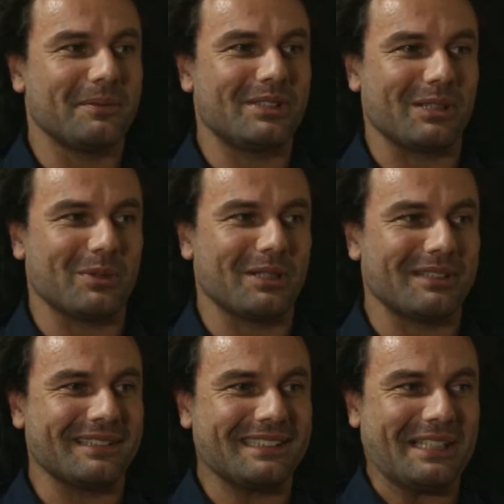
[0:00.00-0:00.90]

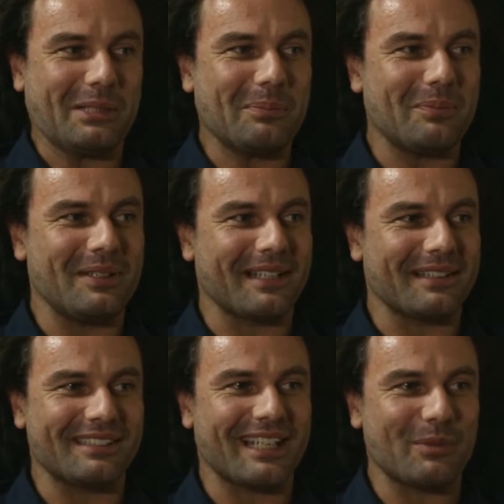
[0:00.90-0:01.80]
Someone said the other
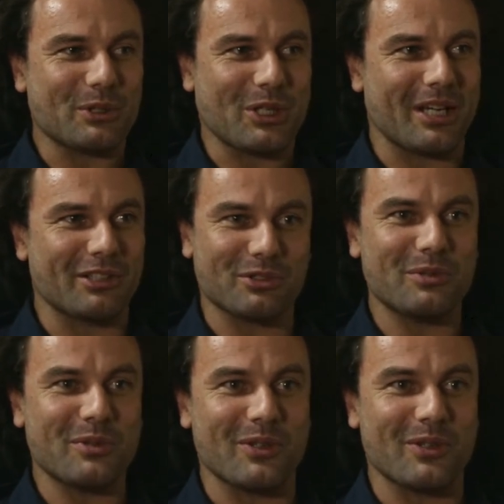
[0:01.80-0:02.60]
day, which I agree with,